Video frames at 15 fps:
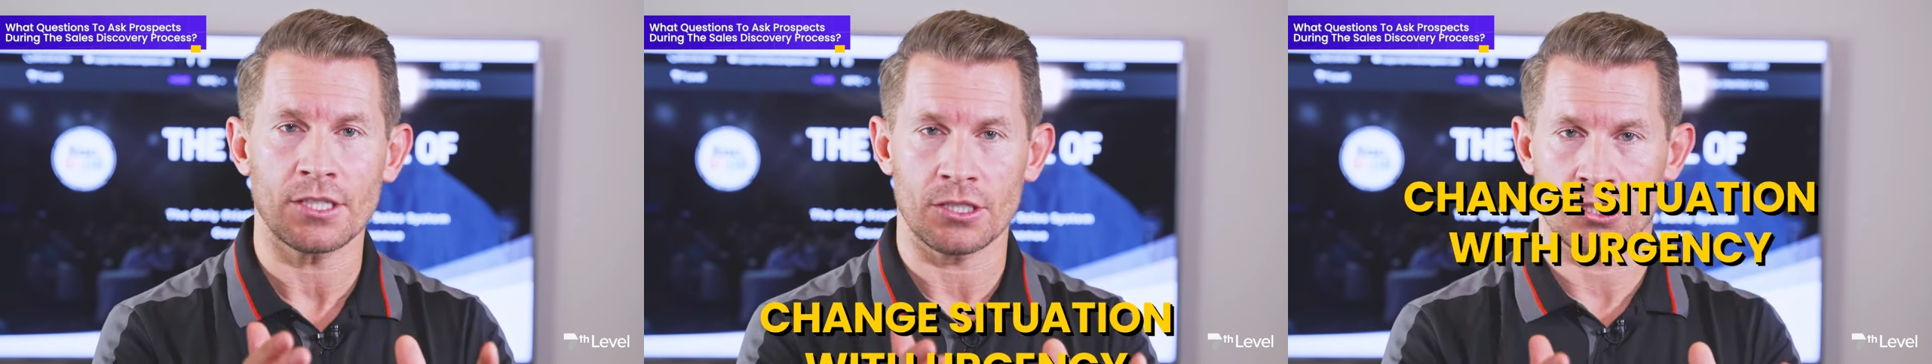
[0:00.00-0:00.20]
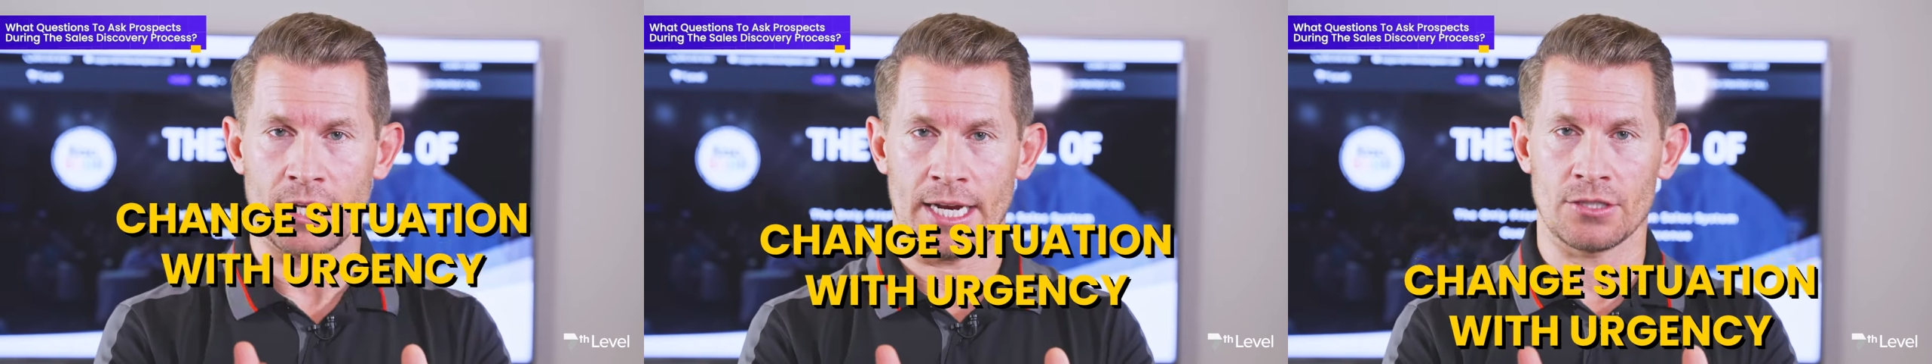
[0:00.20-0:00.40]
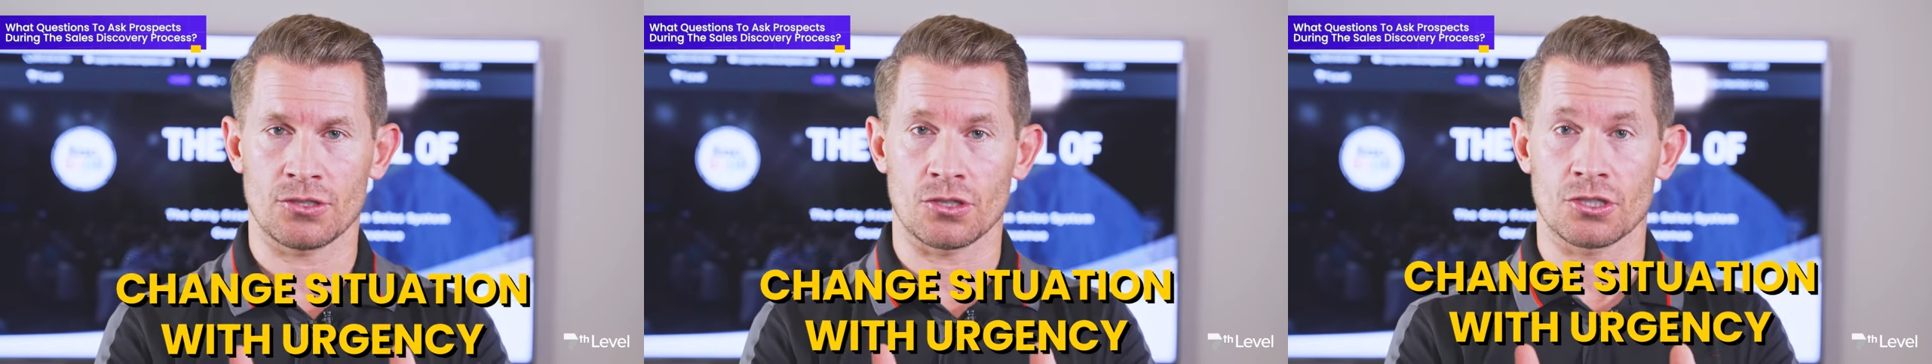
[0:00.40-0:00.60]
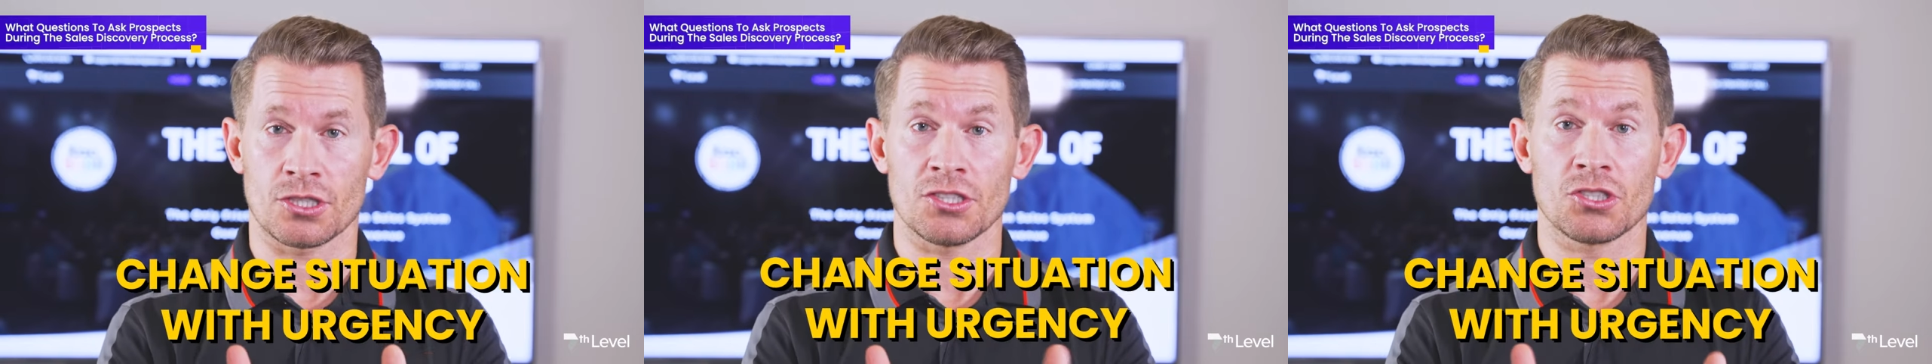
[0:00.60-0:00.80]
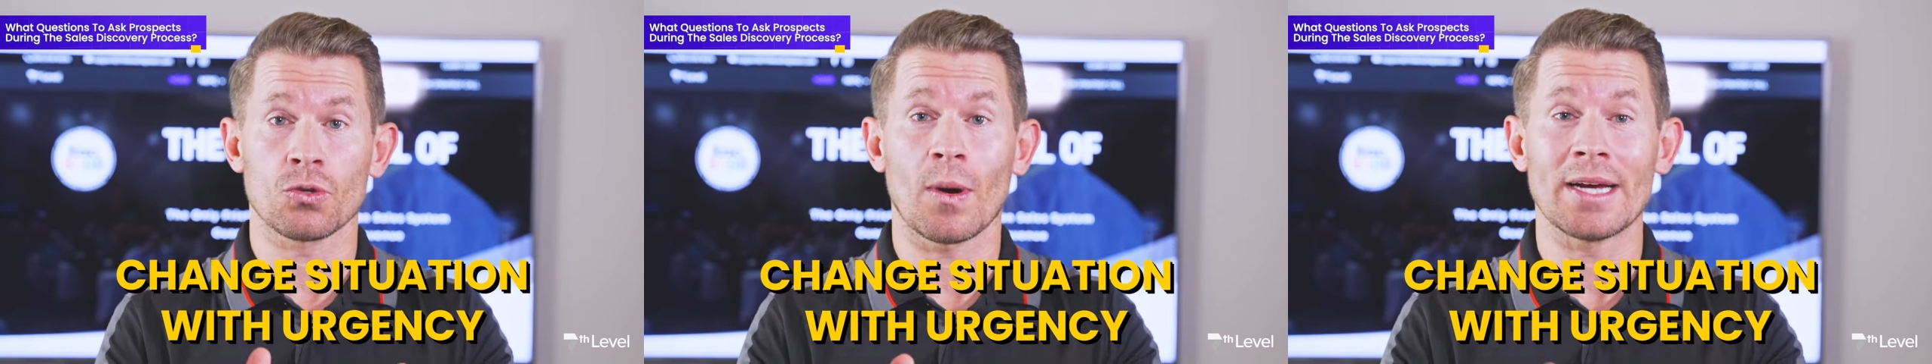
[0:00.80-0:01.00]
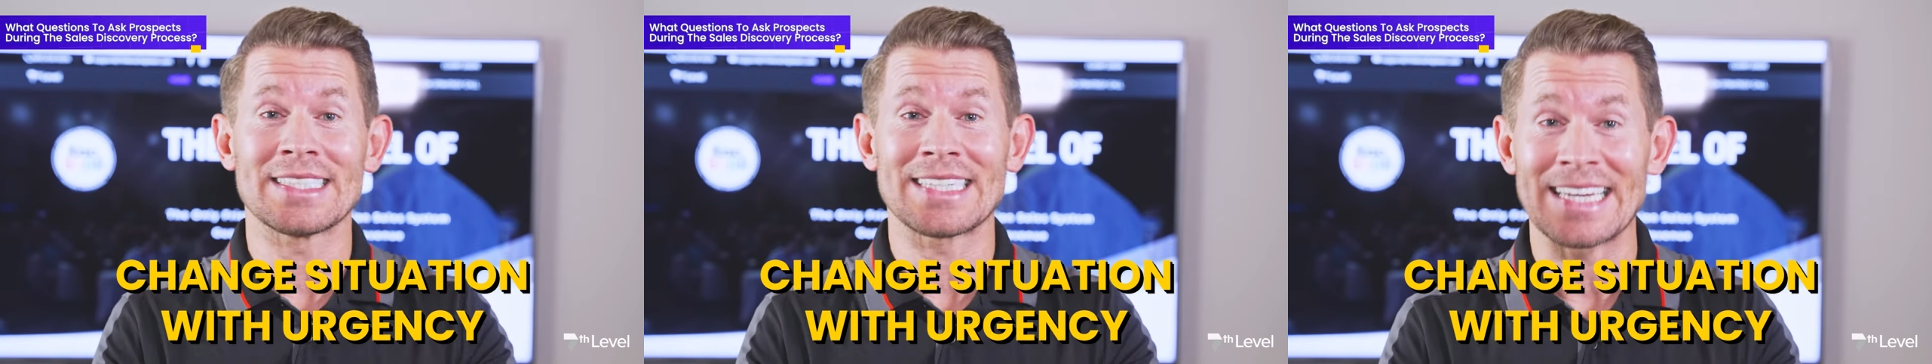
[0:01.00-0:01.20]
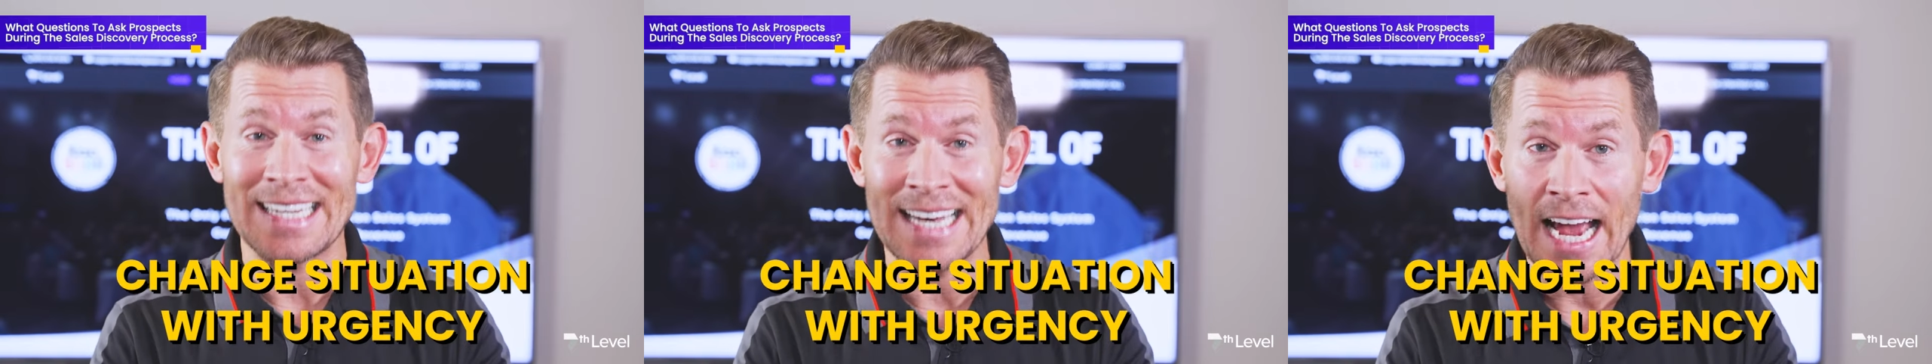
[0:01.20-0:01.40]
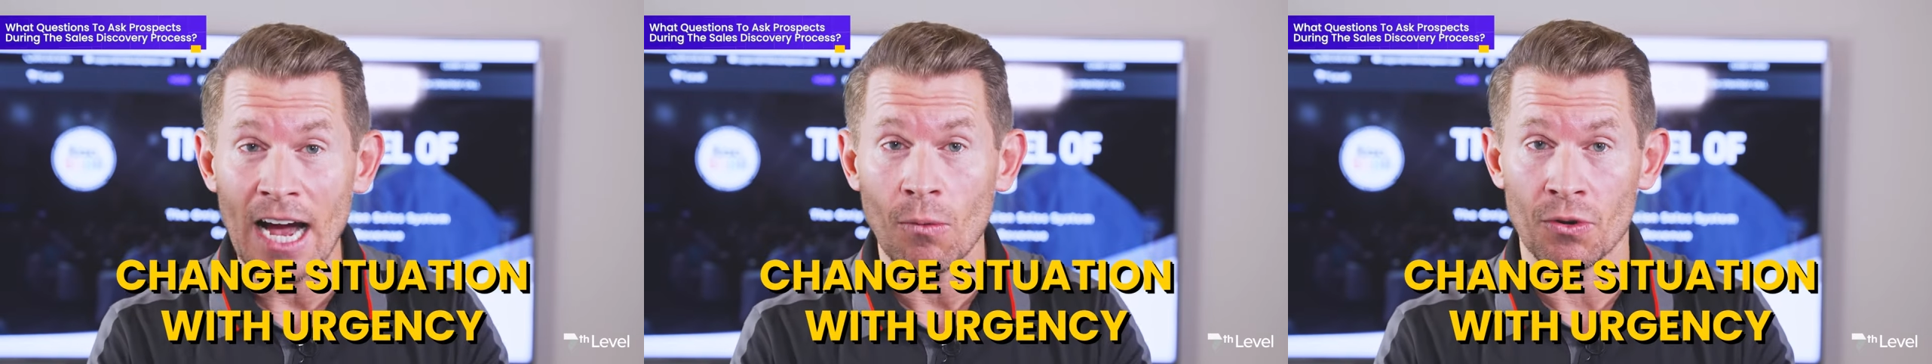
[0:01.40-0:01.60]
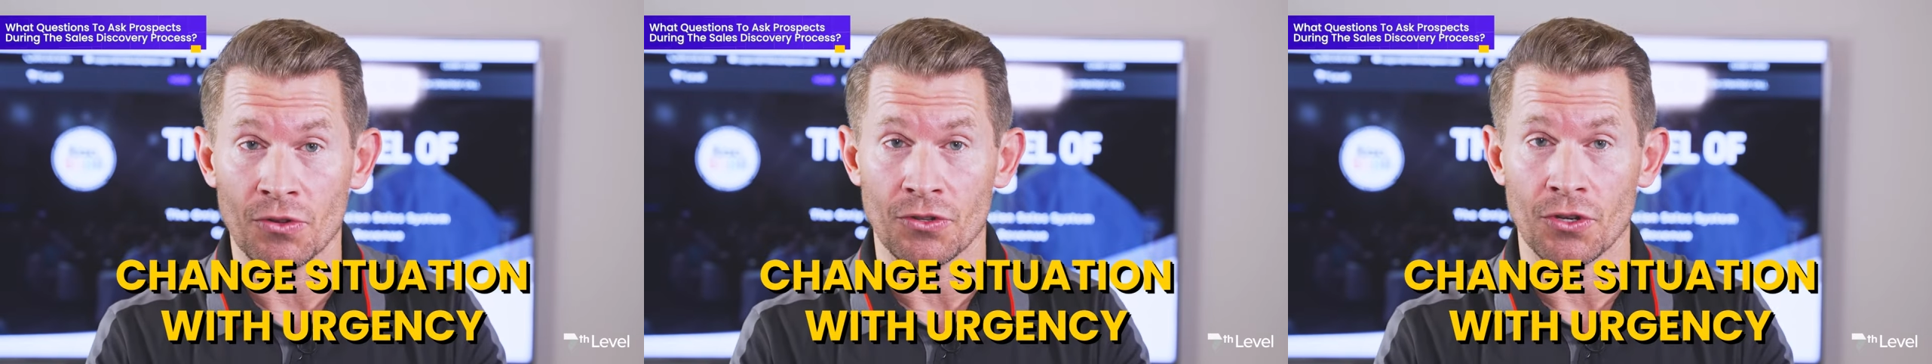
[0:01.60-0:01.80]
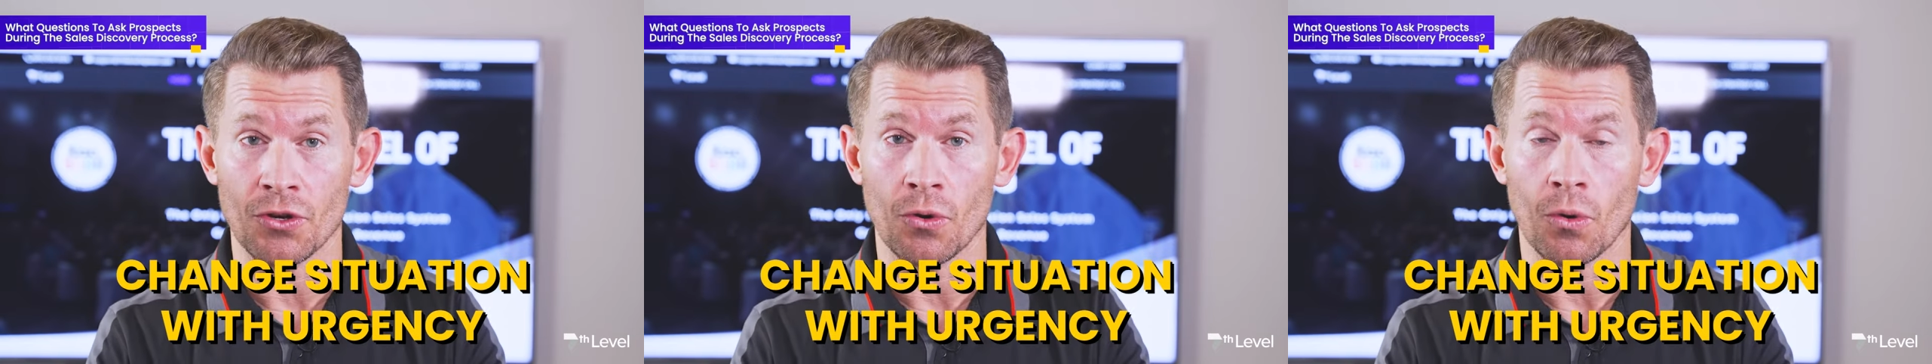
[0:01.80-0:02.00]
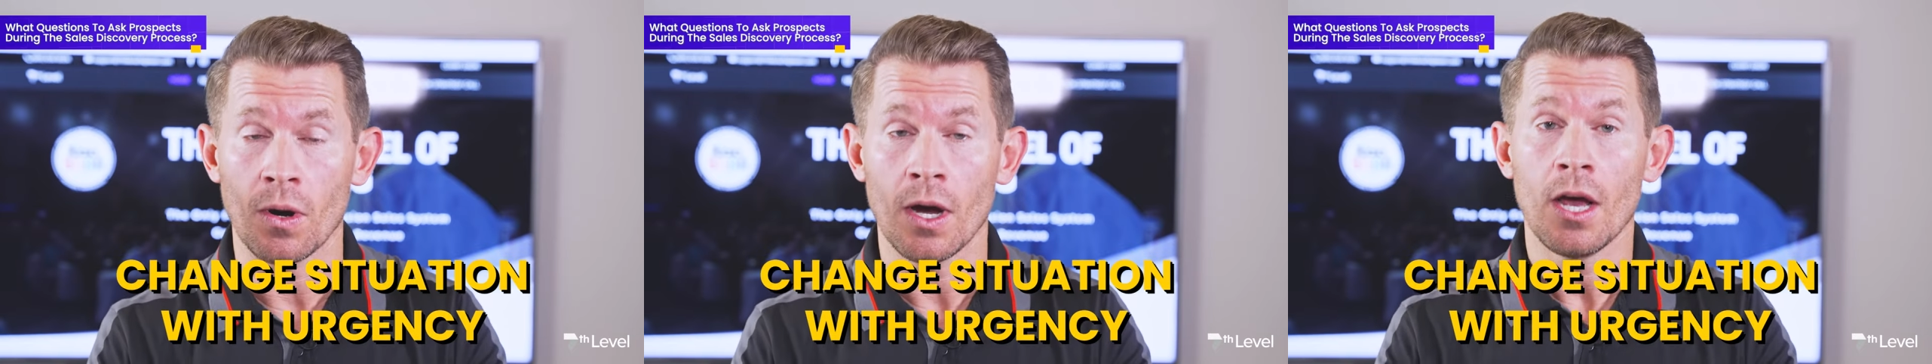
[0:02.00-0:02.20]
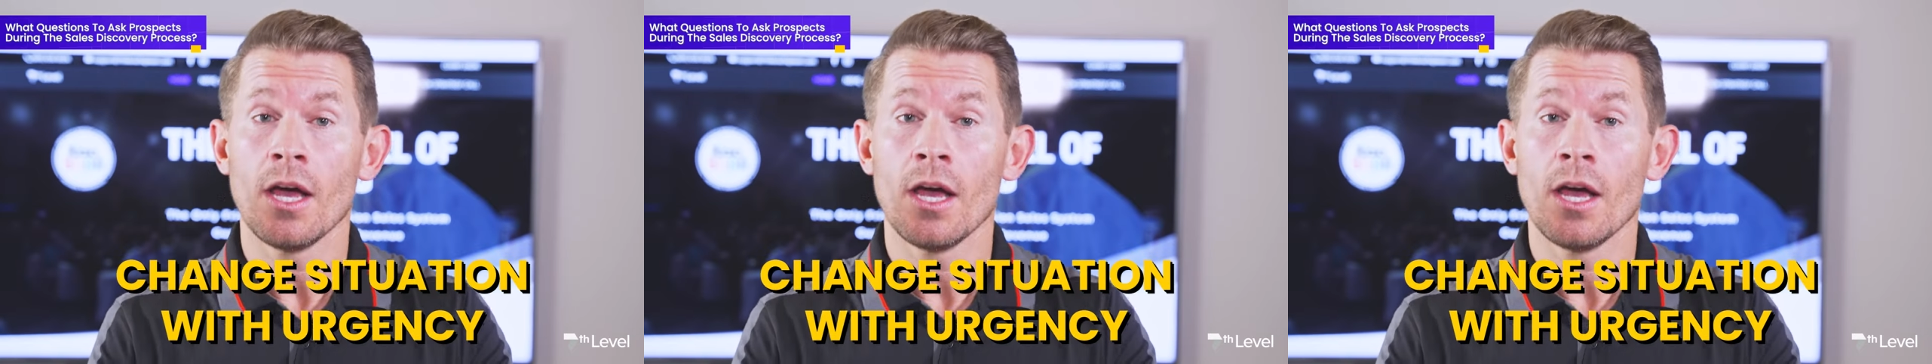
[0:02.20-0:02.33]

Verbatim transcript: to change their situation now with you,